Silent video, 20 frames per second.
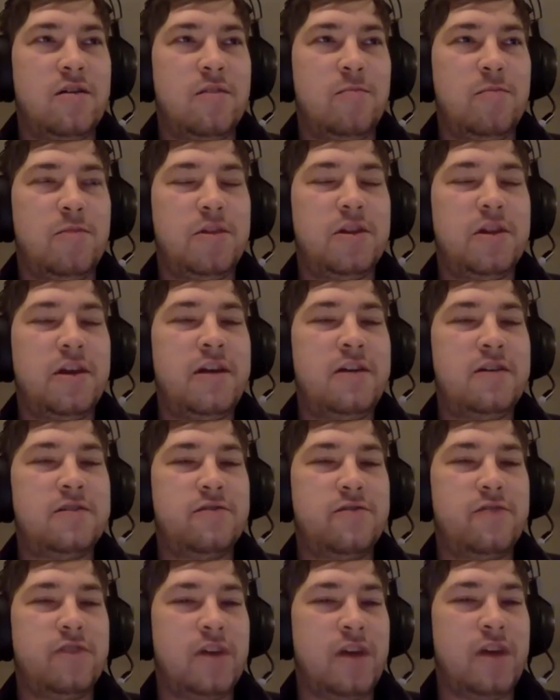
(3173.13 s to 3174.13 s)
players
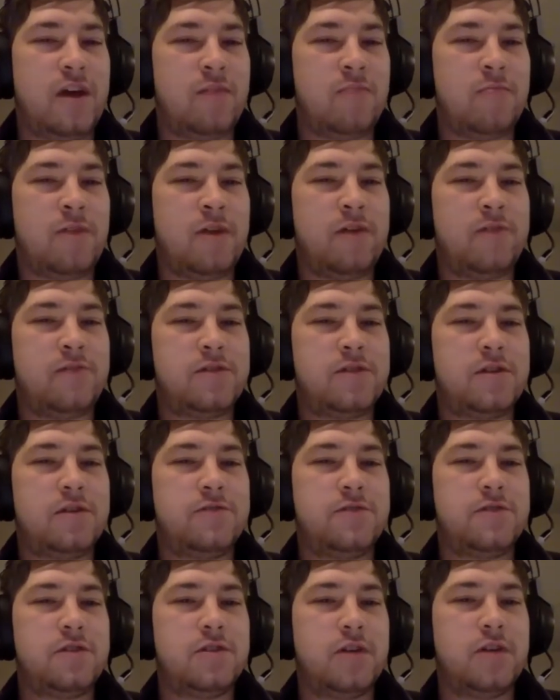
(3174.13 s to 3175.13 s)
of the game have
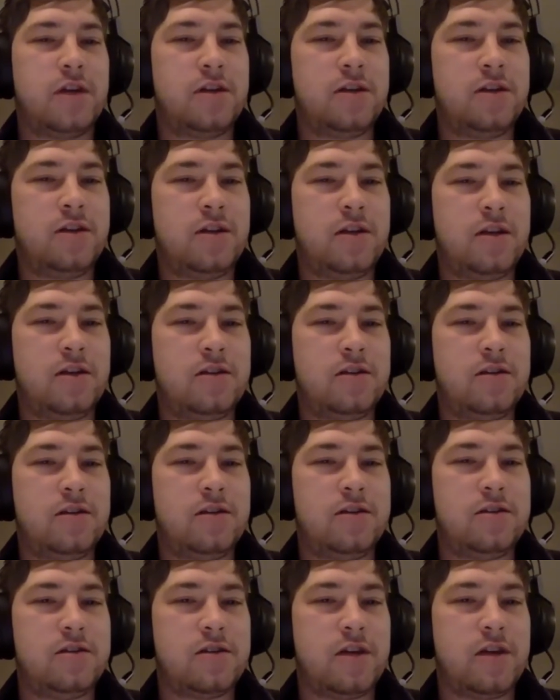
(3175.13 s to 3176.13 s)
self-selected into
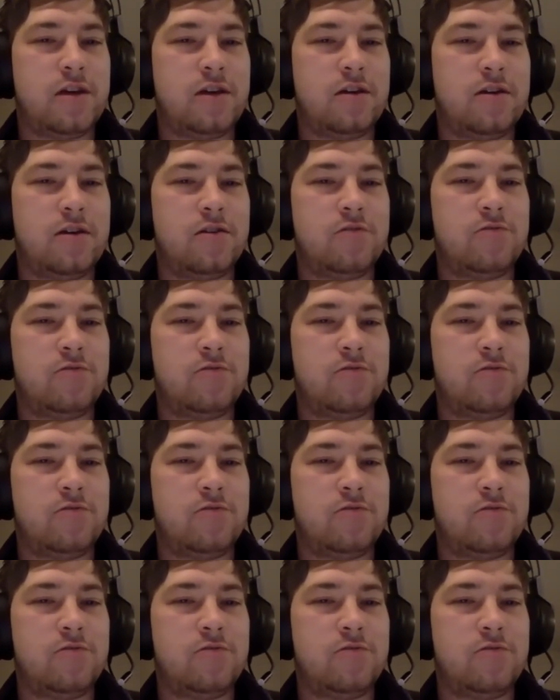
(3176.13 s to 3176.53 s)
these like